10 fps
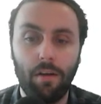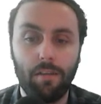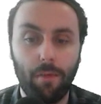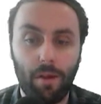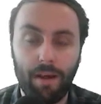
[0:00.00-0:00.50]

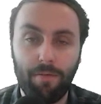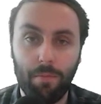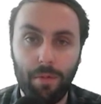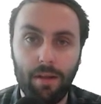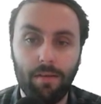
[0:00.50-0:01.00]
So what the left
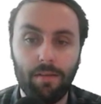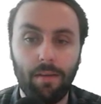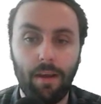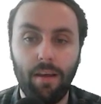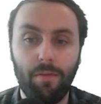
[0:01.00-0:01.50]
one
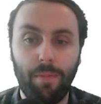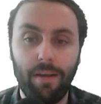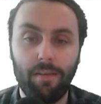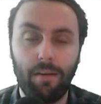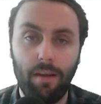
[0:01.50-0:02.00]
means is
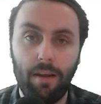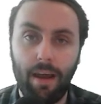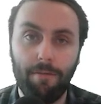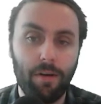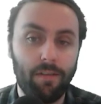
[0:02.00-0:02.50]
basically
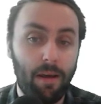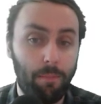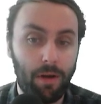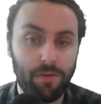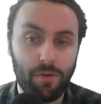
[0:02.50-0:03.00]
every
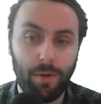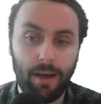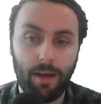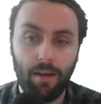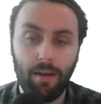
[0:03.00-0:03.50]
£10 you bet,